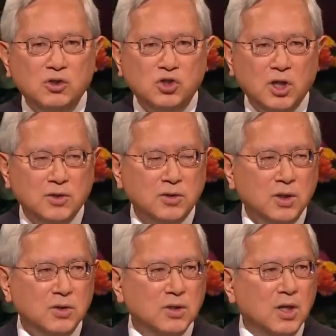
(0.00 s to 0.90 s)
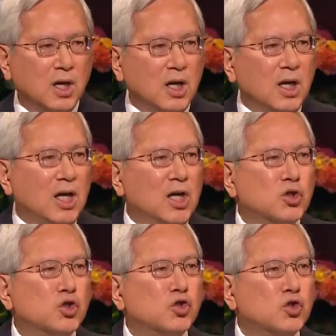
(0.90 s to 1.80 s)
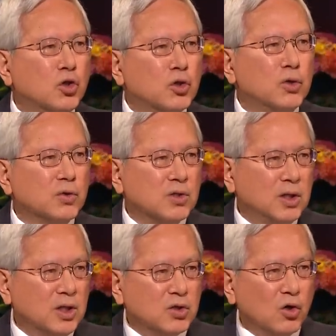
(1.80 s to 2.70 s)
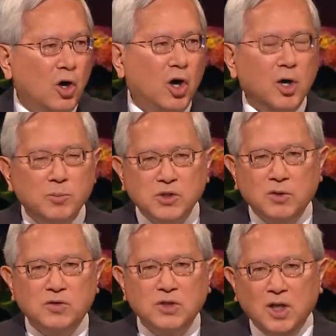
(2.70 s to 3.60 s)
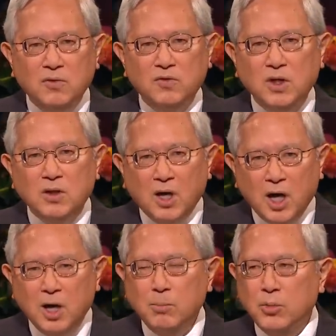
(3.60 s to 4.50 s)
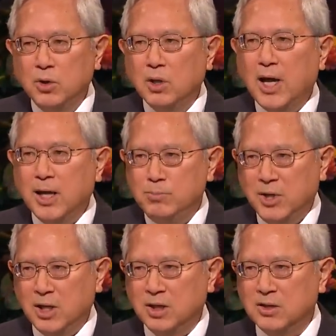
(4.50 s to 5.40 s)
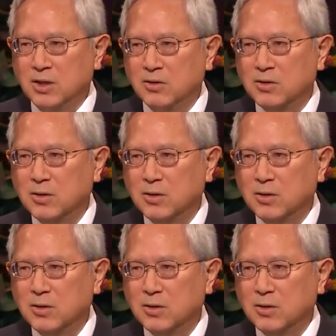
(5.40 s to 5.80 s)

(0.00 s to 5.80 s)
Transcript: and justice, he encircles in his arms of safety the humble and penitent.